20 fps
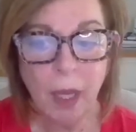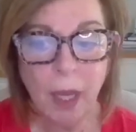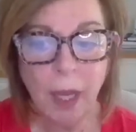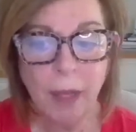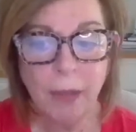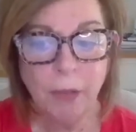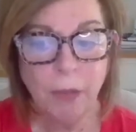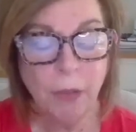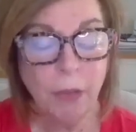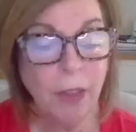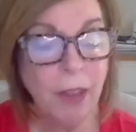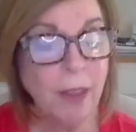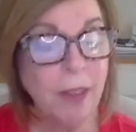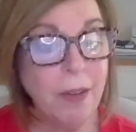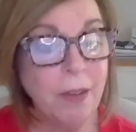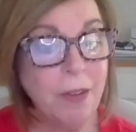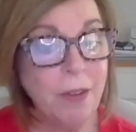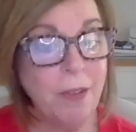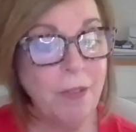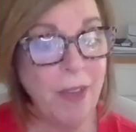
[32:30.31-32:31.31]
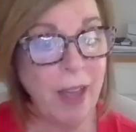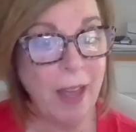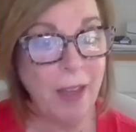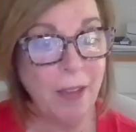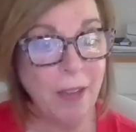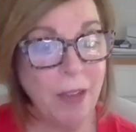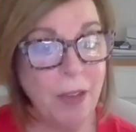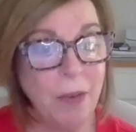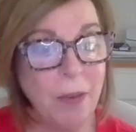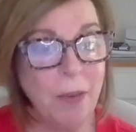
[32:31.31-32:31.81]
I do think there's
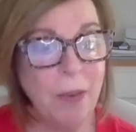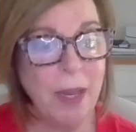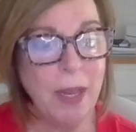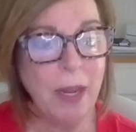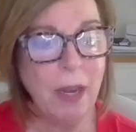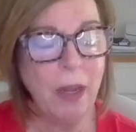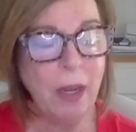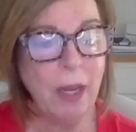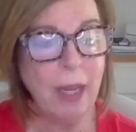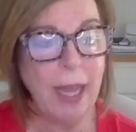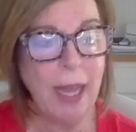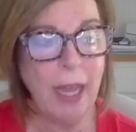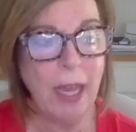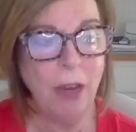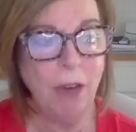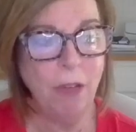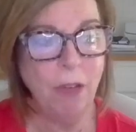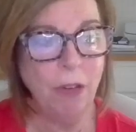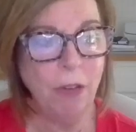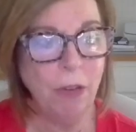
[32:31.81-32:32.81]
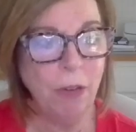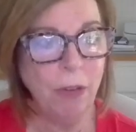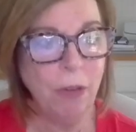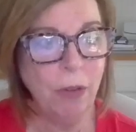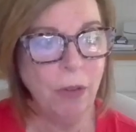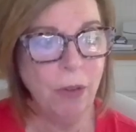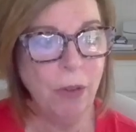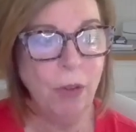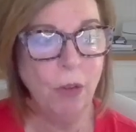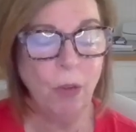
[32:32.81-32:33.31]
value in an
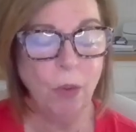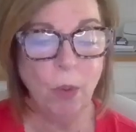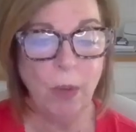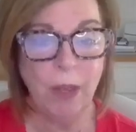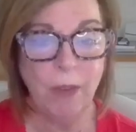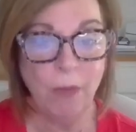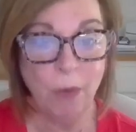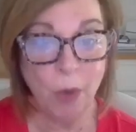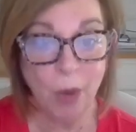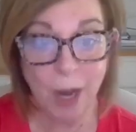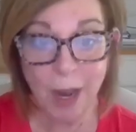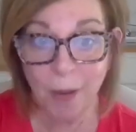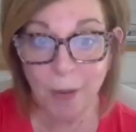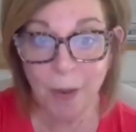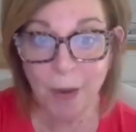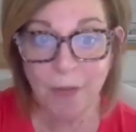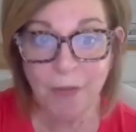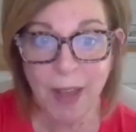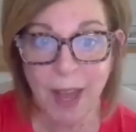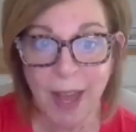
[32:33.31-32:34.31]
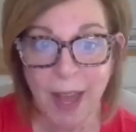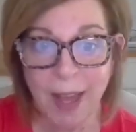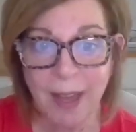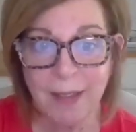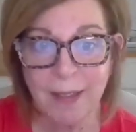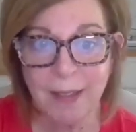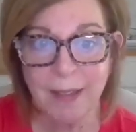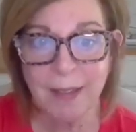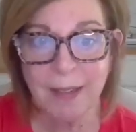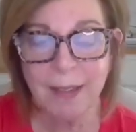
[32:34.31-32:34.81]
occasional 24-hour
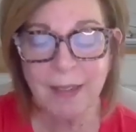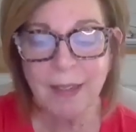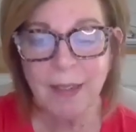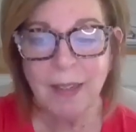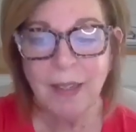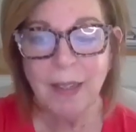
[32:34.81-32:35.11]
fast